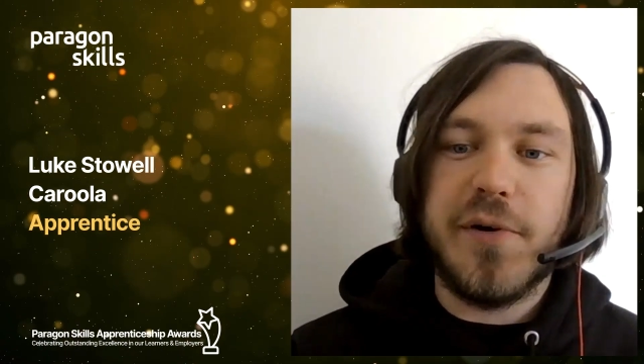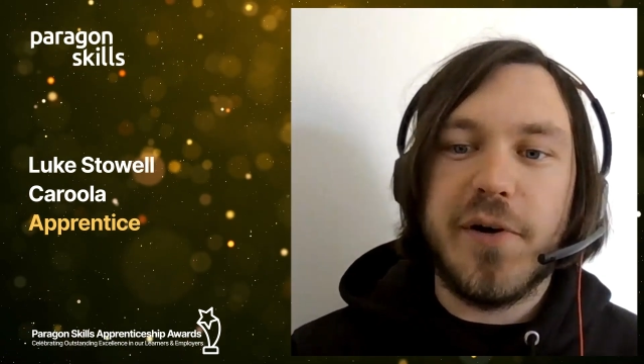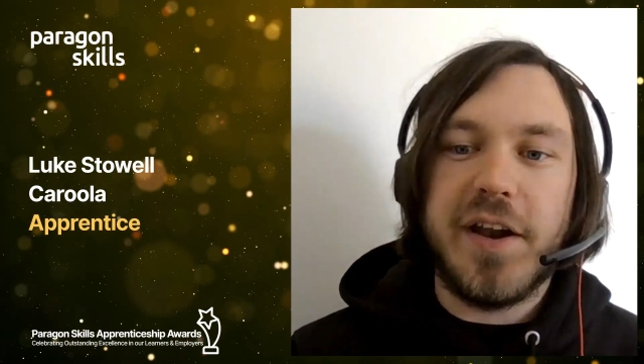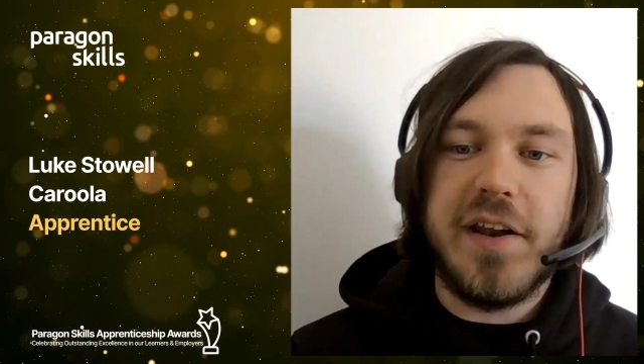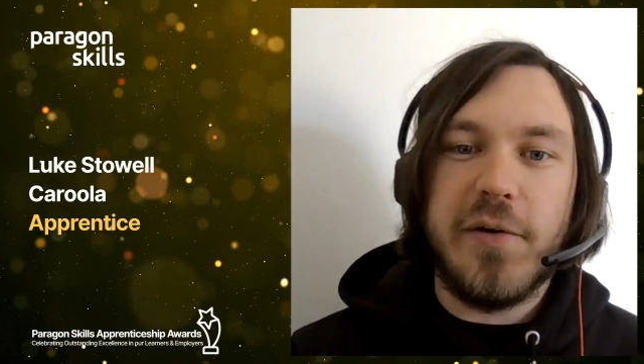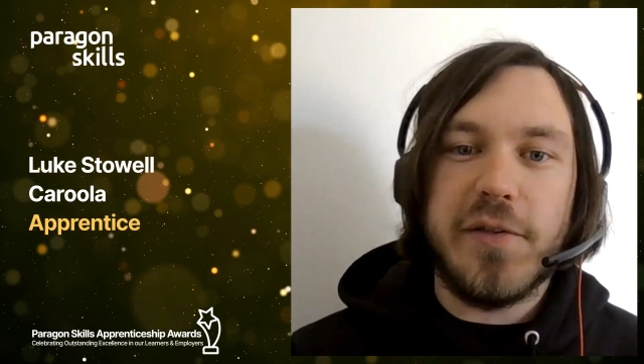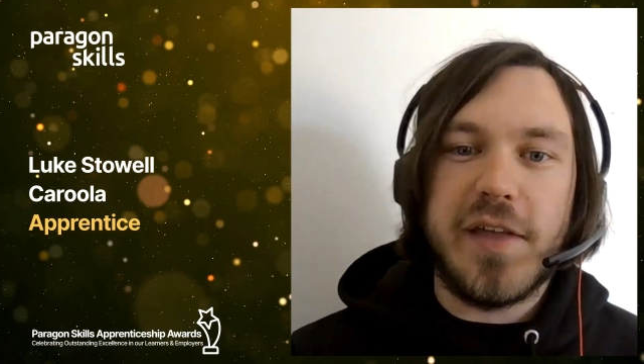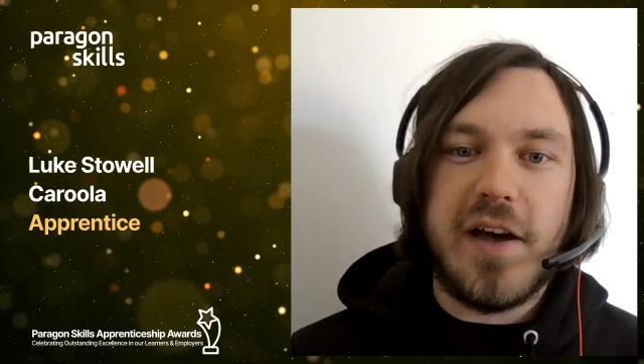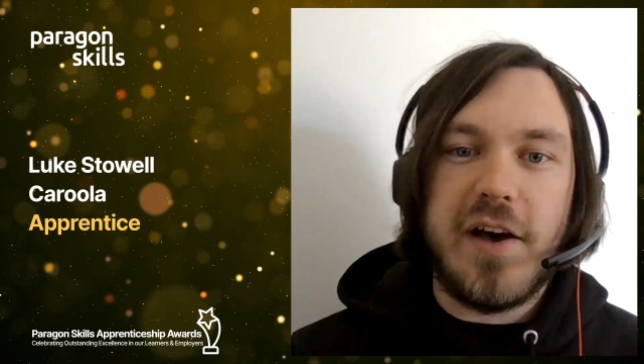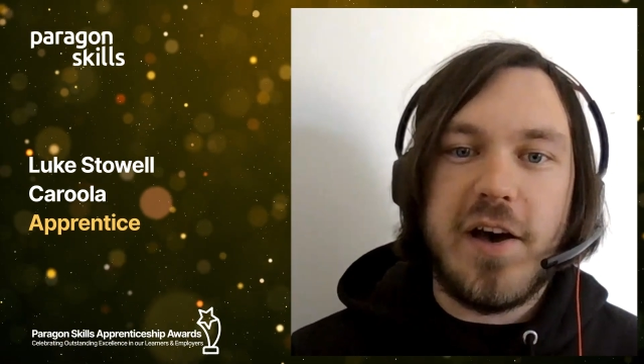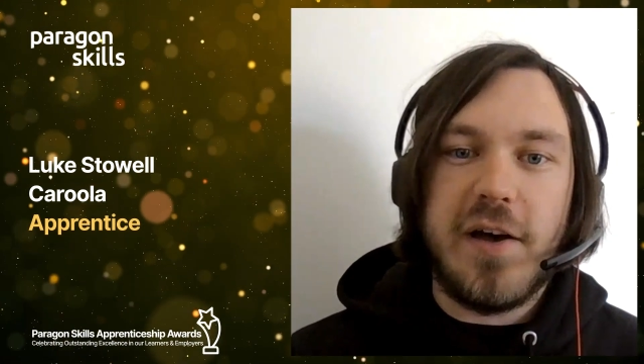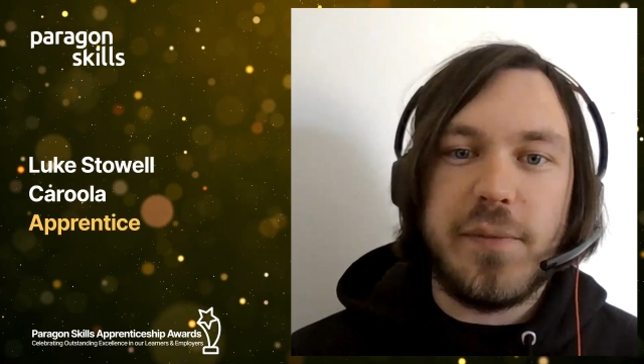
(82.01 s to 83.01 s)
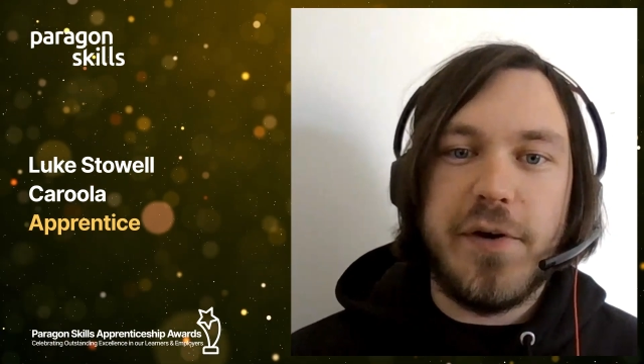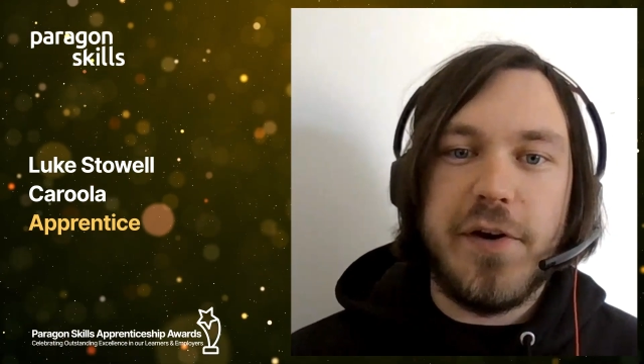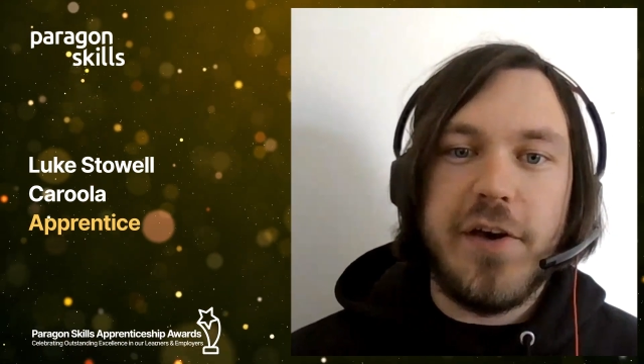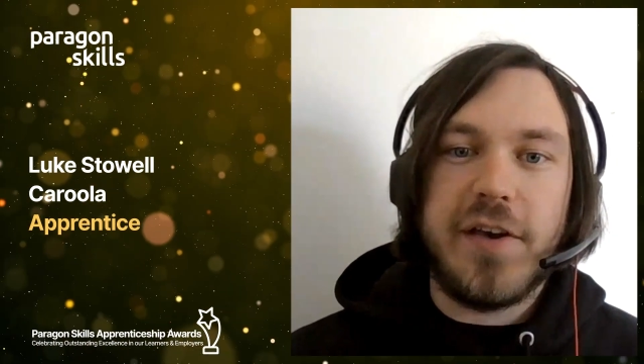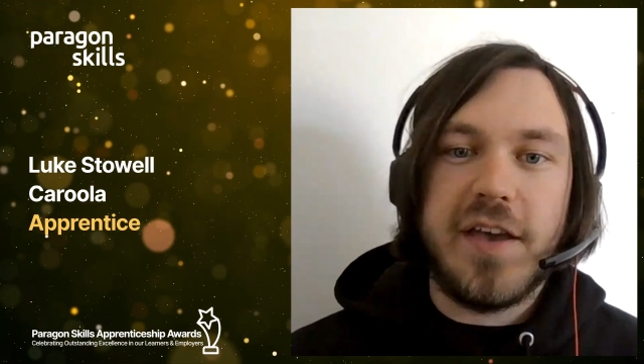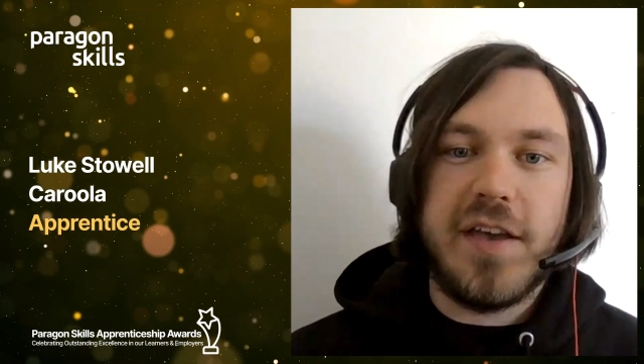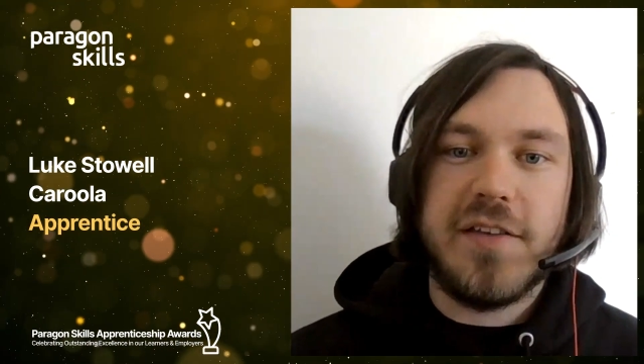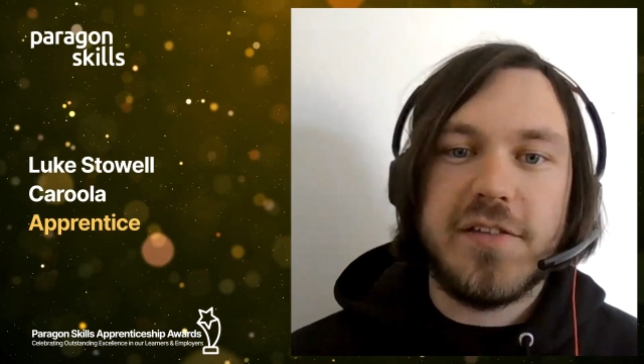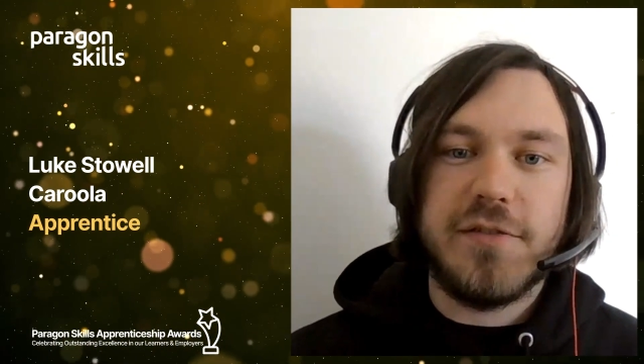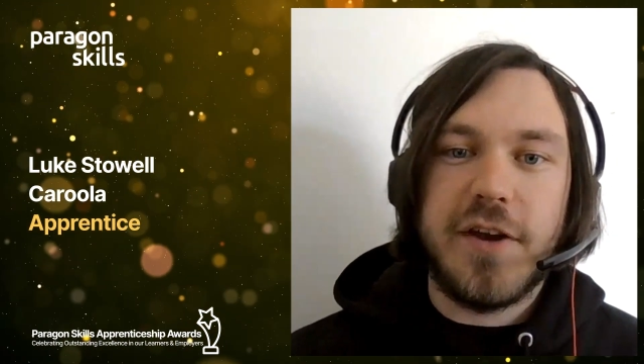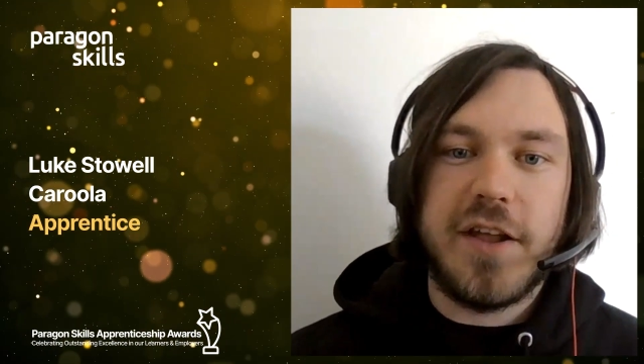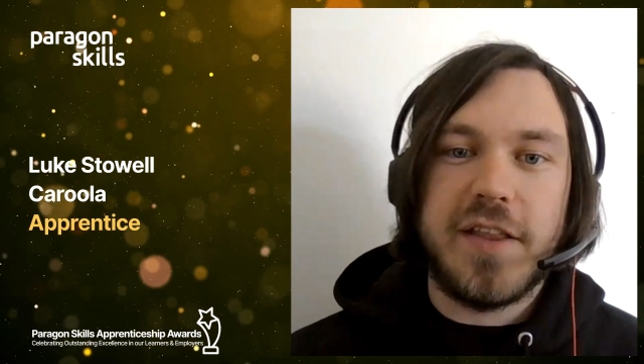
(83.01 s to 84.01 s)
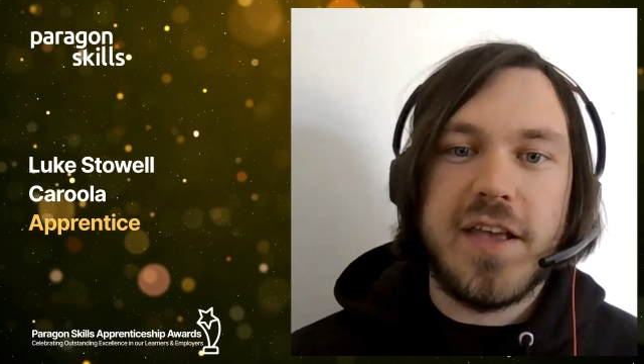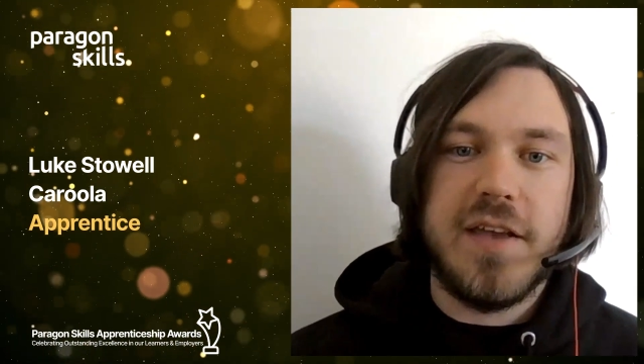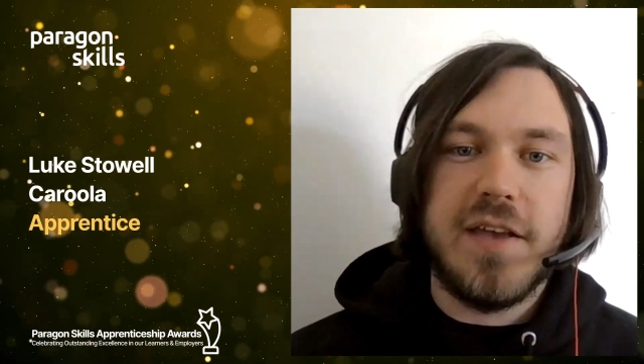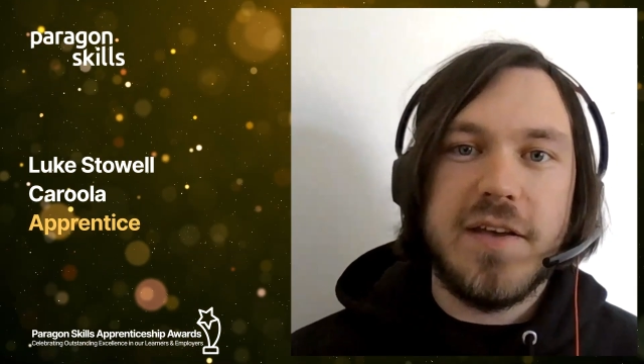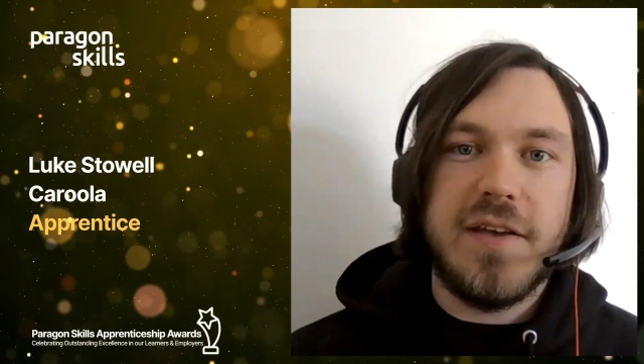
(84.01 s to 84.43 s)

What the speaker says: putting in all that hard work, it's really